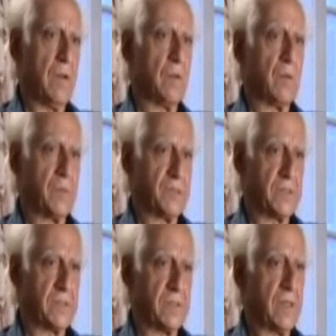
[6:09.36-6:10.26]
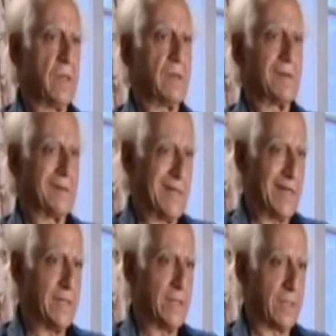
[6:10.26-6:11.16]
or missiles, you're a
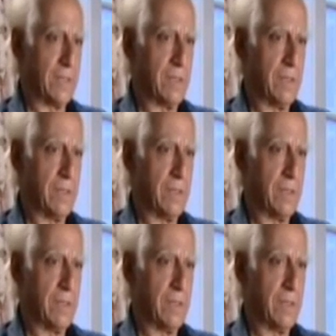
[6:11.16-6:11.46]
dead duck.